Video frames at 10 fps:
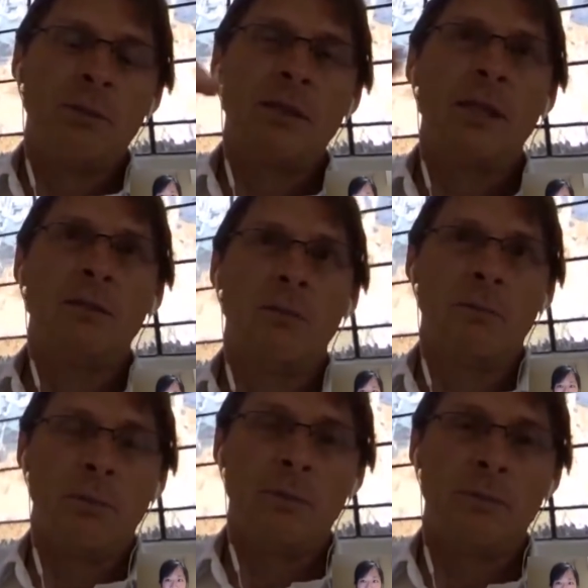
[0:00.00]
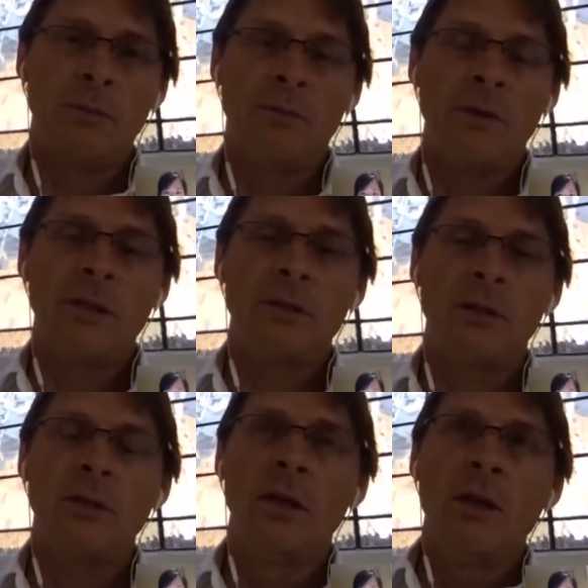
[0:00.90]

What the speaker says: which I think what Bob's referring to.